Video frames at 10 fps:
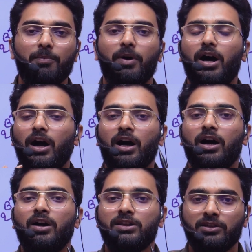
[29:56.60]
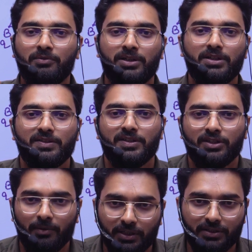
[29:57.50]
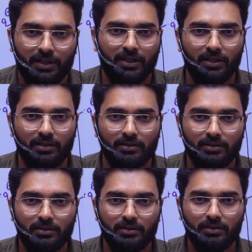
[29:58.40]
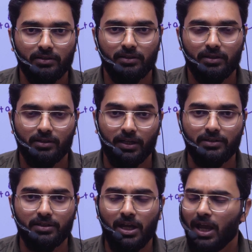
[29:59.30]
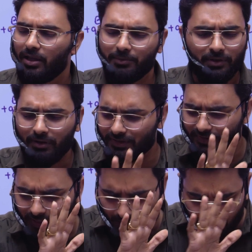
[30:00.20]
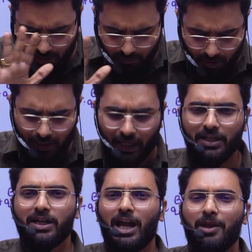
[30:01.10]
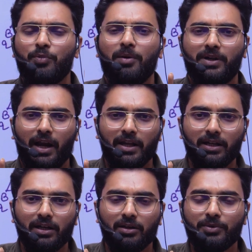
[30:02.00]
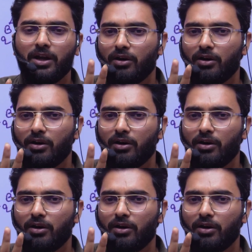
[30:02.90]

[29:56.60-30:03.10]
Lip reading: all the vertices of the triangle, right? And we're not describing about any type of triangle. We are not